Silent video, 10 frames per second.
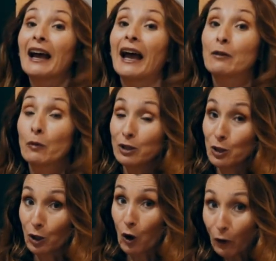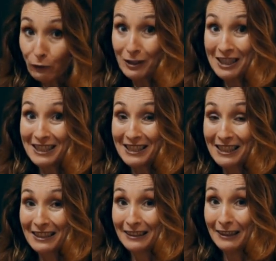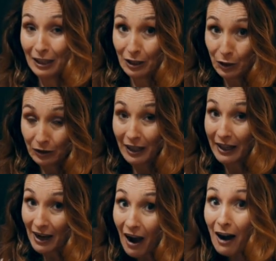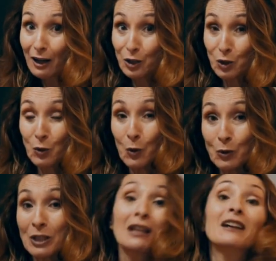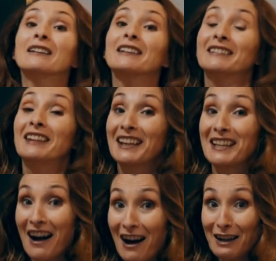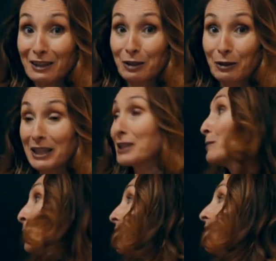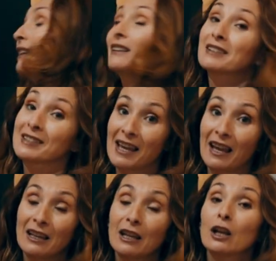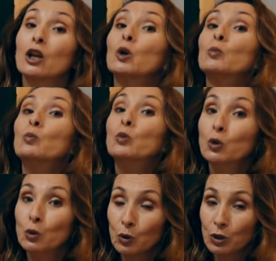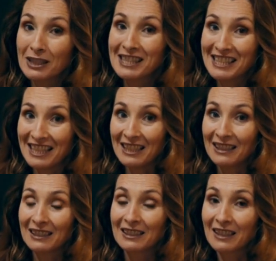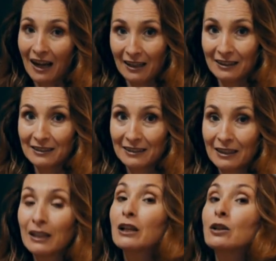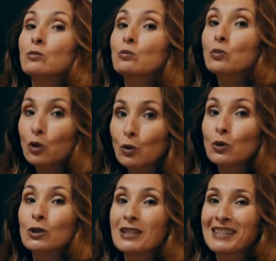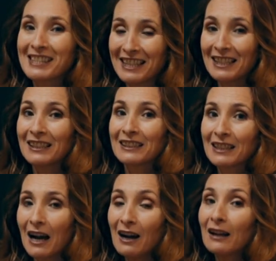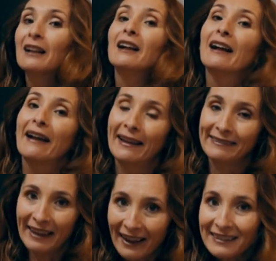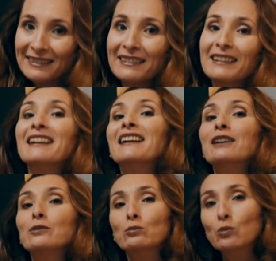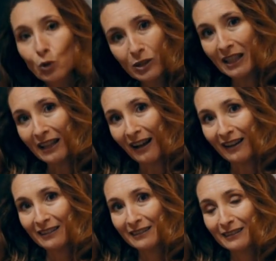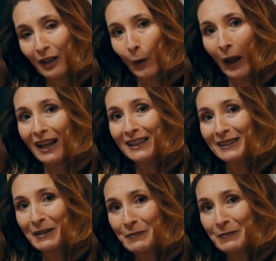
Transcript: And when you're confident that they are short, that they are crisp, say música. Música. And then música, okay?